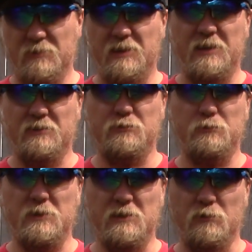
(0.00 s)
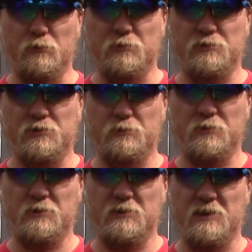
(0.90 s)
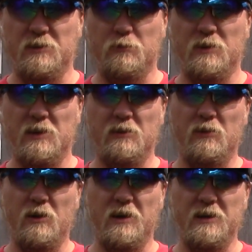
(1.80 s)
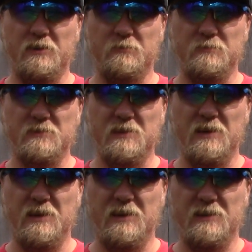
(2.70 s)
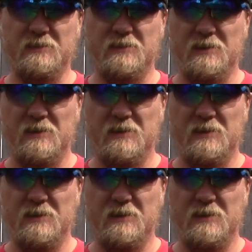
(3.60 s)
really a 2D looter shooter. Like, you can get a lot of items and